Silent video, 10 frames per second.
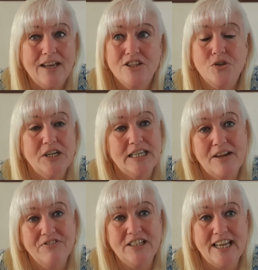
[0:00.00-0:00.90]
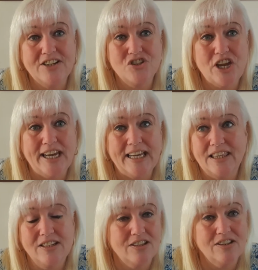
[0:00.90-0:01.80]
So you can have your next shake at
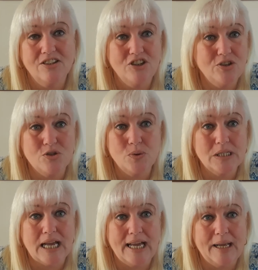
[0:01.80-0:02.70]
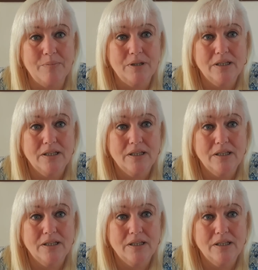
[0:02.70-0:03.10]
the usual time.